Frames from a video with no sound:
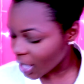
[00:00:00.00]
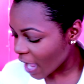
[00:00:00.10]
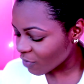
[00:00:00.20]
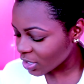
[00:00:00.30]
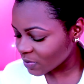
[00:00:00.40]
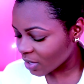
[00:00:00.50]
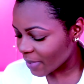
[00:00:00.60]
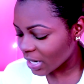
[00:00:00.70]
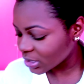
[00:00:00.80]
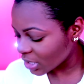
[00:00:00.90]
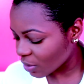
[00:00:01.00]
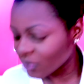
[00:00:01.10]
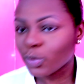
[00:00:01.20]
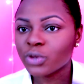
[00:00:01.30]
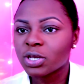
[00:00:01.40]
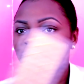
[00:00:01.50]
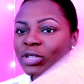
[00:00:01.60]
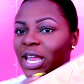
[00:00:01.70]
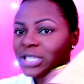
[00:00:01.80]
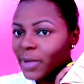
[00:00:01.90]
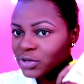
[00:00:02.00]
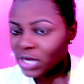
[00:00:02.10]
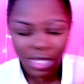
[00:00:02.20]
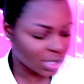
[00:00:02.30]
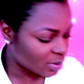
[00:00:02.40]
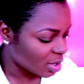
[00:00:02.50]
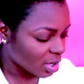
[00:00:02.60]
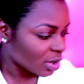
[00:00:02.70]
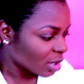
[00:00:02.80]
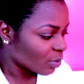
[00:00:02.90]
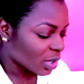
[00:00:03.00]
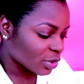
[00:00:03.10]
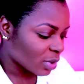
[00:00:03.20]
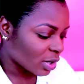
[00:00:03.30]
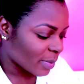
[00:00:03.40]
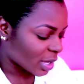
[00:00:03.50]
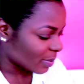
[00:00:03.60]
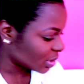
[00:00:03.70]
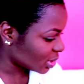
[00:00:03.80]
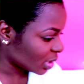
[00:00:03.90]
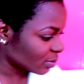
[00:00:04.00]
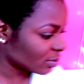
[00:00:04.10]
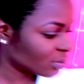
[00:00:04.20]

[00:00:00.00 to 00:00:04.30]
I have all these makeup palettes and I don't even be using them. When was the last time I used a Naked? We're gonna do a little makeup look today.